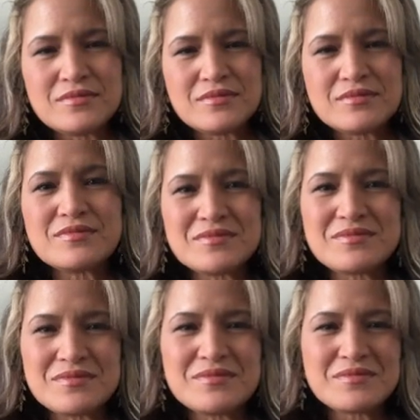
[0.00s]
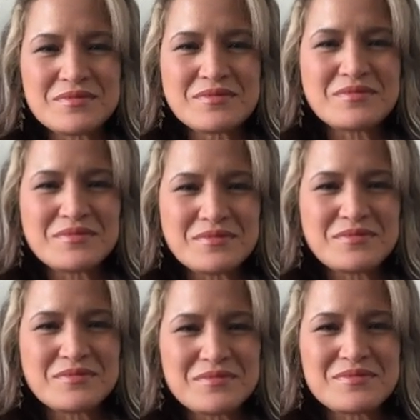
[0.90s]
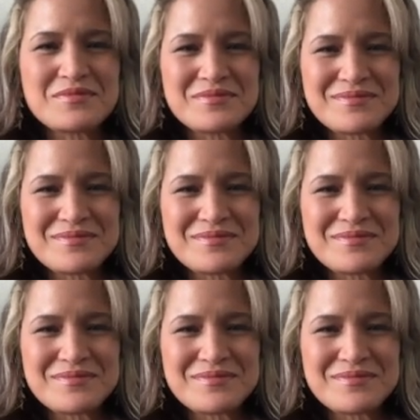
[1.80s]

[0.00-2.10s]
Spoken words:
[no speech]